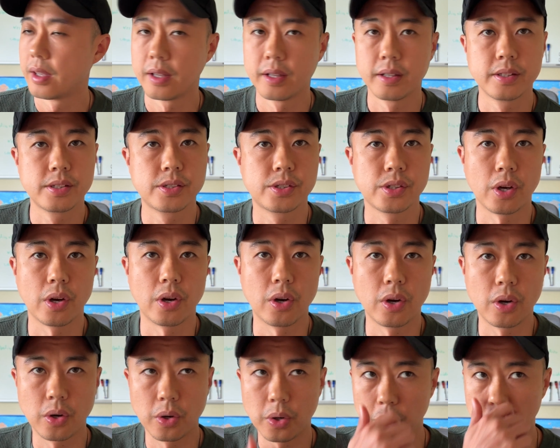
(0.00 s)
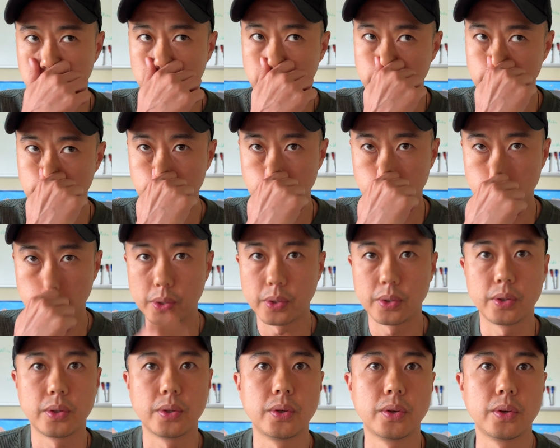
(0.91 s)

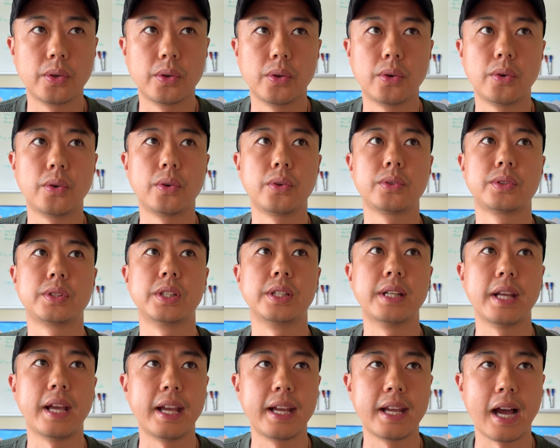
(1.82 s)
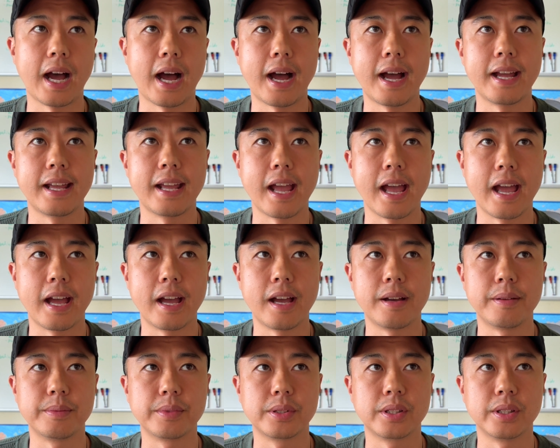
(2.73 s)
so today I
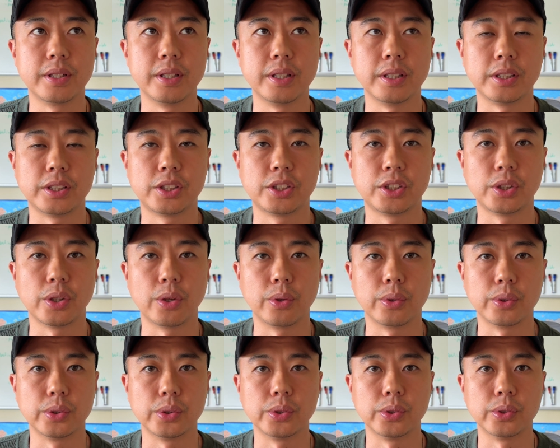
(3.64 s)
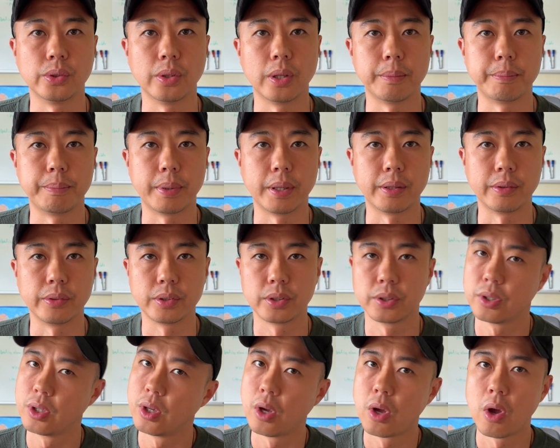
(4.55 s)
am going to show you about
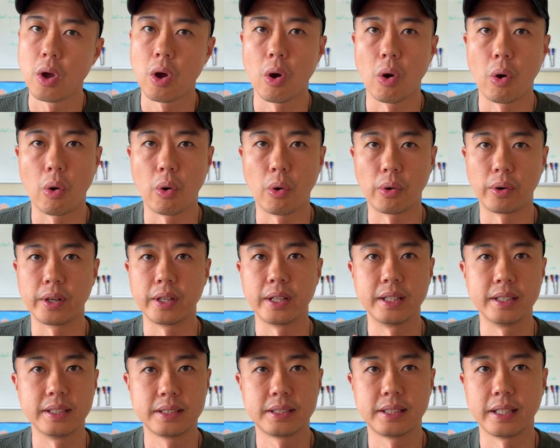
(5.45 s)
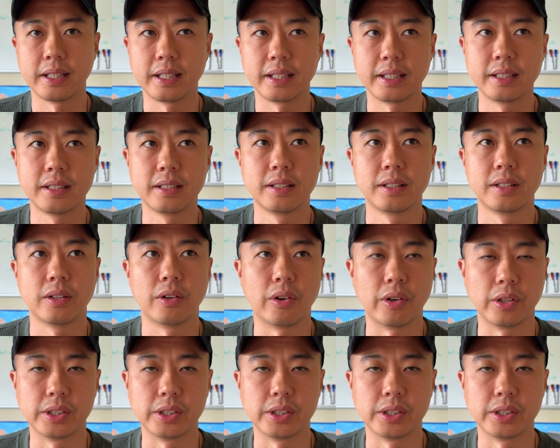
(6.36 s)
orienting or